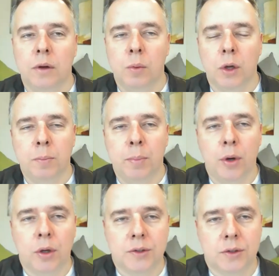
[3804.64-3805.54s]
What
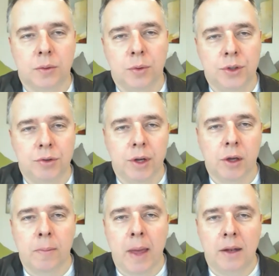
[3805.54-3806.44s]
books would you
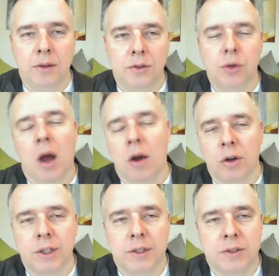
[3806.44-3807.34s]
recommend to our
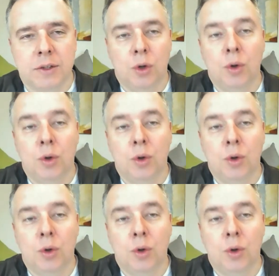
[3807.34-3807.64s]
audience?